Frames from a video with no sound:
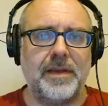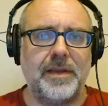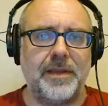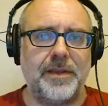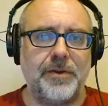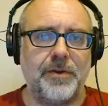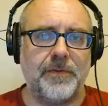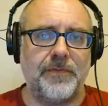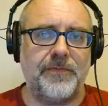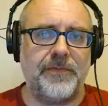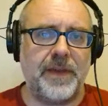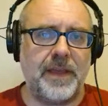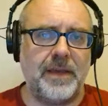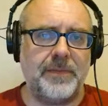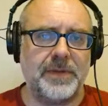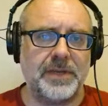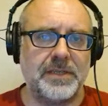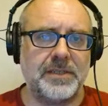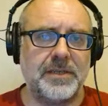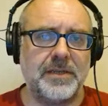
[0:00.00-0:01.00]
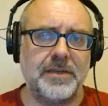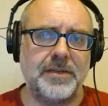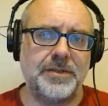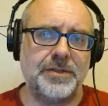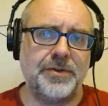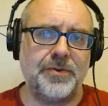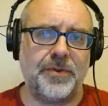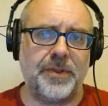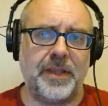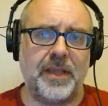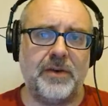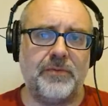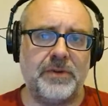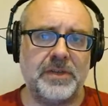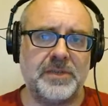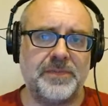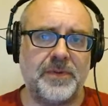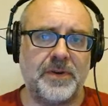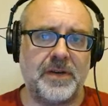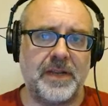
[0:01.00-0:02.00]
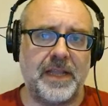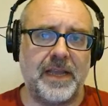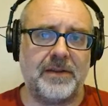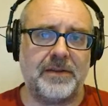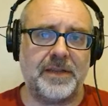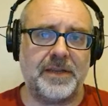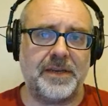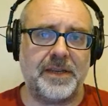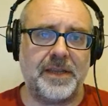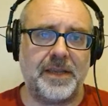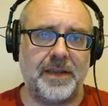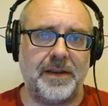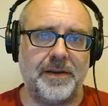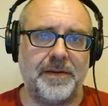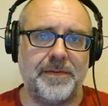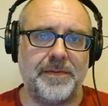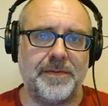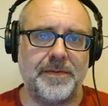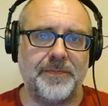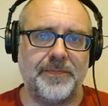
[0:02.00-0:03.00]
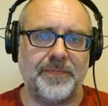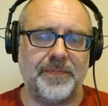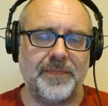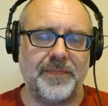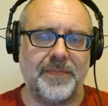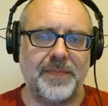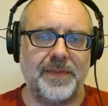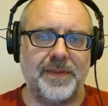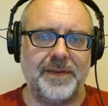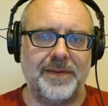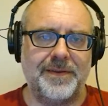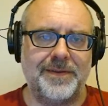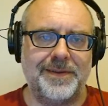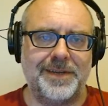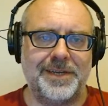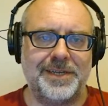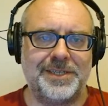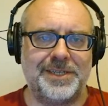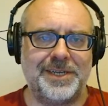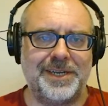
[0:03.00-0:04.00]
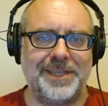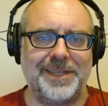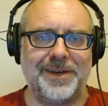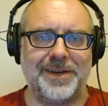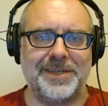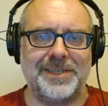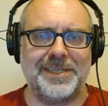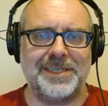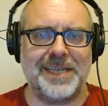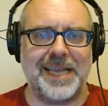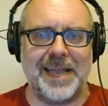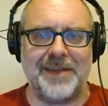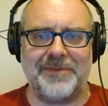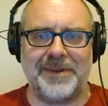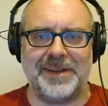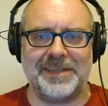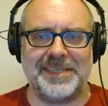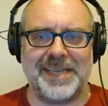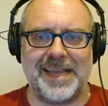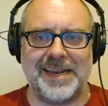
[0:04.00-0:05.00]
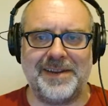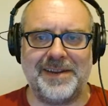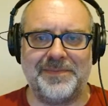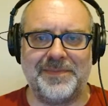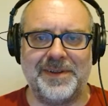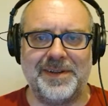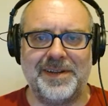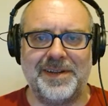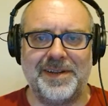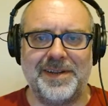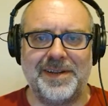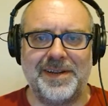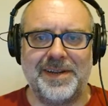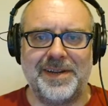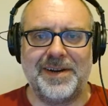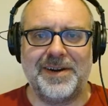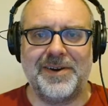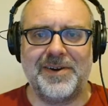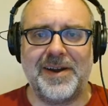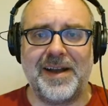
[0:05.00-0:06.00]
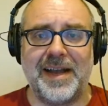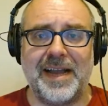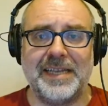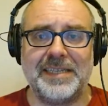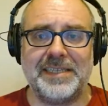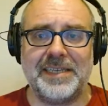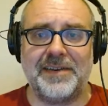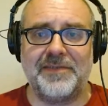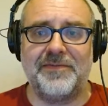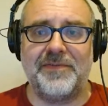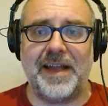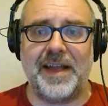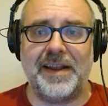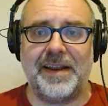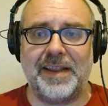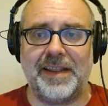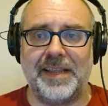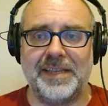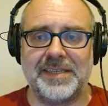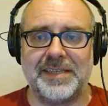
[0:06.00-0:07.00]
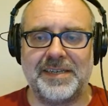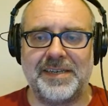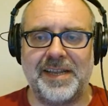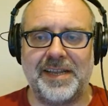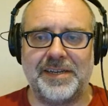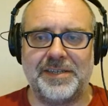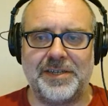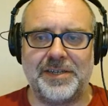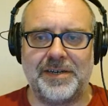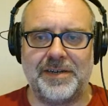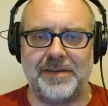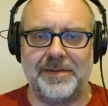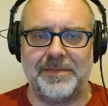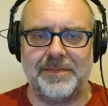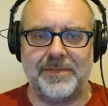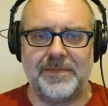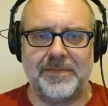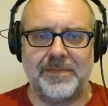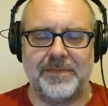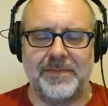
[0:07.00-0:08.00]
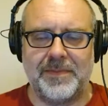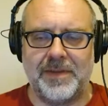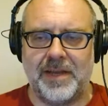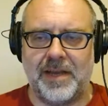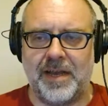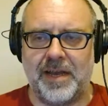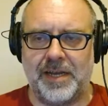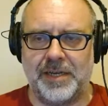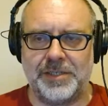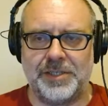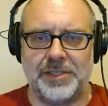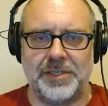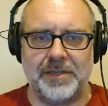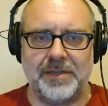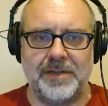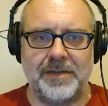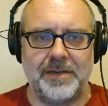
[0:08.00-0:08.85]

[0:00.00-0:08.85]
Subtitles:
You're famous, Julian whispered loudly to Edith. She looked sideways at him, her eyes inviting his attention. Hush.